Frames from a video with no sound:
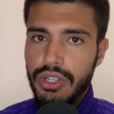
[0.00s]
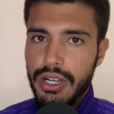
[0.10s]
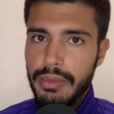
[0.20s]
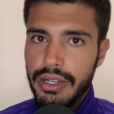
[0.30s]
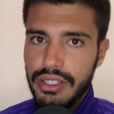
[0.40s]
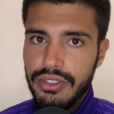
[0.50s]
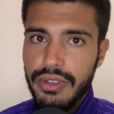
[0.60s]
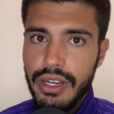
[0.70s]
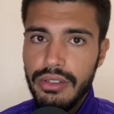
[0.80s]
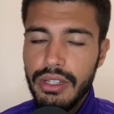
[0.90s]
talk about in this
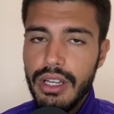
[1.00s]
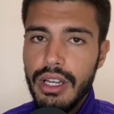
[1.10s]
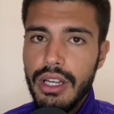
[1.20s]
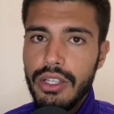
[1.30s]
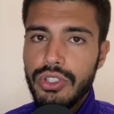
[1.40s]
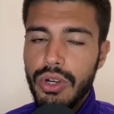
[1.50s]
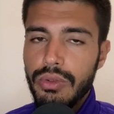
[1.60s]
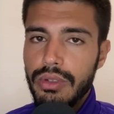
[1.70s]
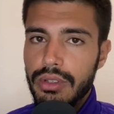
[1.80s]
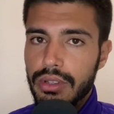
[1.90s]
video.
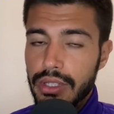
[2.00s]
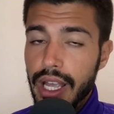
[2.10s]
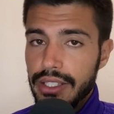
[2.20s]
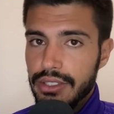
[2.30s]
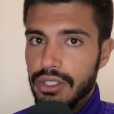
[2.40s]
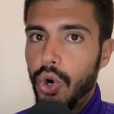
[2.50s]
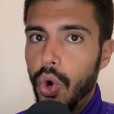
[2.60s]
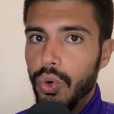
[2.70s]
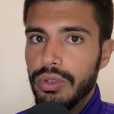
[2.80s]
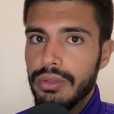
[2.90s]
So yes, they're
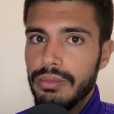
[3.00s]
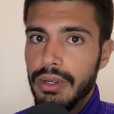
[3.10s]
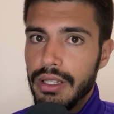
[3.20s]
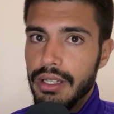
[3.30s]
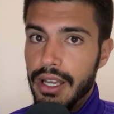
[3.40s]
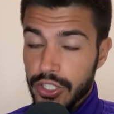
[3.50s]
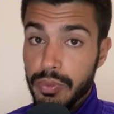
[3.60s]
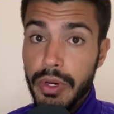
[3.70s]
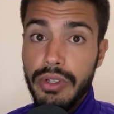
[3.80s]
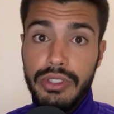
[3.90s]
old, but
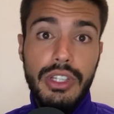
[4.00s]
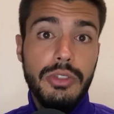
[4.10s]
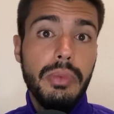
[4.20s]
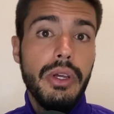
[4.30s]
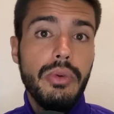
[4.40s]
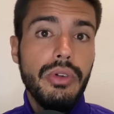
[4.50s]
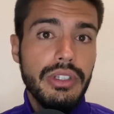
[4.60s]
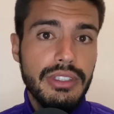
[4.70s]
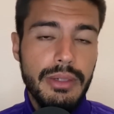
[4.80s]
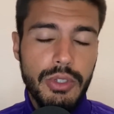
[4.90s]
experience does play a role in
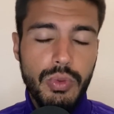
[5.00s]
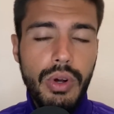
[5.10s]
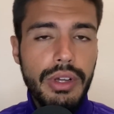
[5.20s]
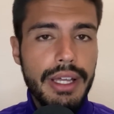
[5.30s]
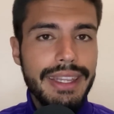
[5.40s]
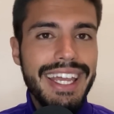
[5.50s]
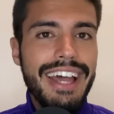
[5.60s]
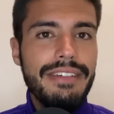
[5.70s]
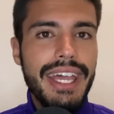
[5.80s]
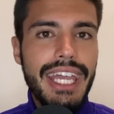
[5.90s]
this team as well. They
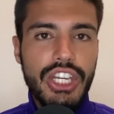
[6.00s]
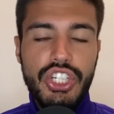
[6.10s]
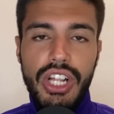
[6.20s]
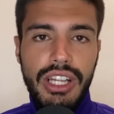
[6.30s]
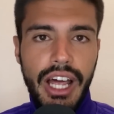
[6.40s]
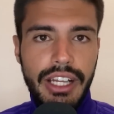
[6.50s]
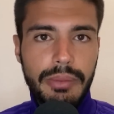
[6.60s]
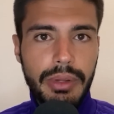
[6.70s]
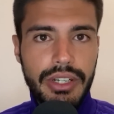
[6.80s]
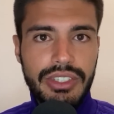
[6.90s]
have aged. A lot of the
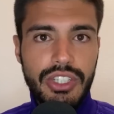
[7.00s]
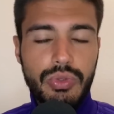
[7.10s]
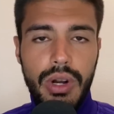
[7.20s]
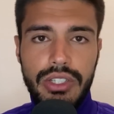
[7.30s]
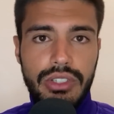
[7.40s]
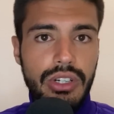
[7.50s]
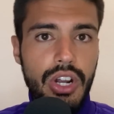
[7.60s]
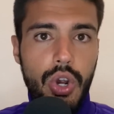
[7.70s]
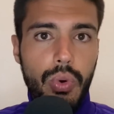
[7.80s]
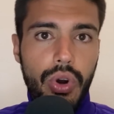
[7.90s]
players in this roster
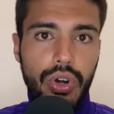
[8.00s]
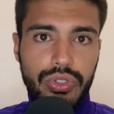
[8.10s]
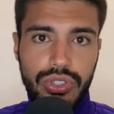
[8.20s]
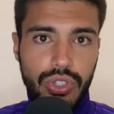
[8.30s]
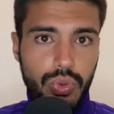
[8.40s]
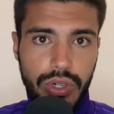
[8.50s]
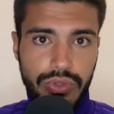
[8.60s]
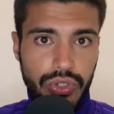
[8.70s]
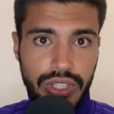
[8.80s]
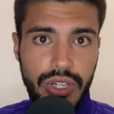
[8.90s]
were also in the
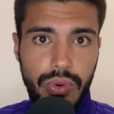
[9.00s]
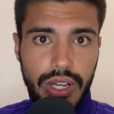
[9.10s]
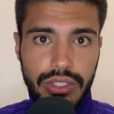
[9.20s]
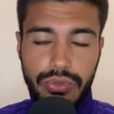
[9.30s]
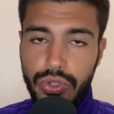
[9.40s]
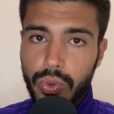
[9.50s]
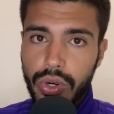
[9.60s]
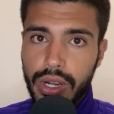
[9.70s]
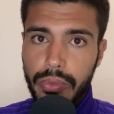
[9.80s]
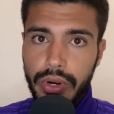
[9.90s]
2014 roster for the
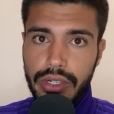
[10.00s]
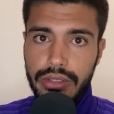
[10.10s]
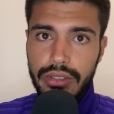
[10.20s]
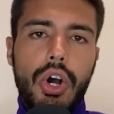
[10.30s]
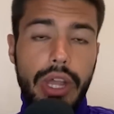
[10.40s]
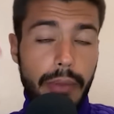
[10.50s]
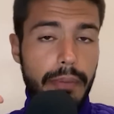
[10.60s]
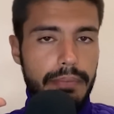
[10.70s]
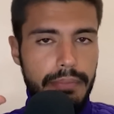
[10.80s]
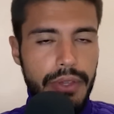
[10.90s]
World Cup run. Okay,
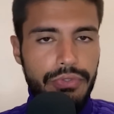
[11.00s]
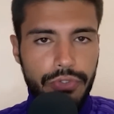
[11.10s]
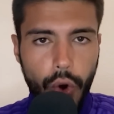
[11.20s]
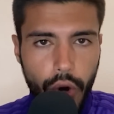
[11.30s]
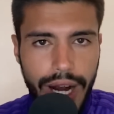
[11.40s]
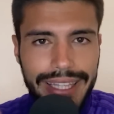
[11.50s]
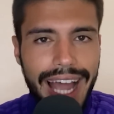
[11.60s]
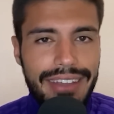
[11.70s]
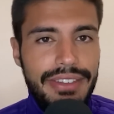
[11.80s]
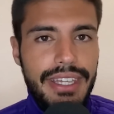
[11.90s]
but before I
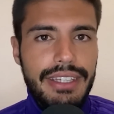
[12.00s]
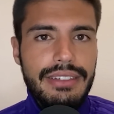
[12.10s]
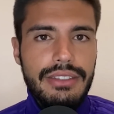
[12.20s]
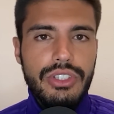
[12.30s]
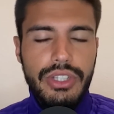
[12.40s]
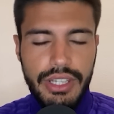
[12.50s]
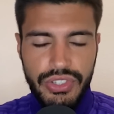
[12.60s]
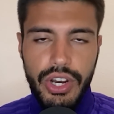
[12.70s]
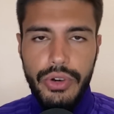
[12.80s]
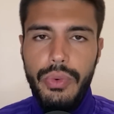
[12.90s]
dive in to this
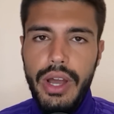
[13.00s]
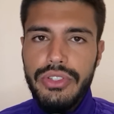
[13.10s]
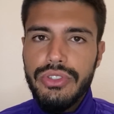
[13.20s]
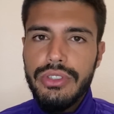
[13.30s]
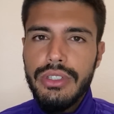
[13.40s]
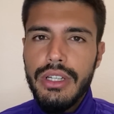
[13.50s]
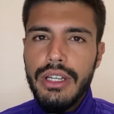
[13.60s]
current roster,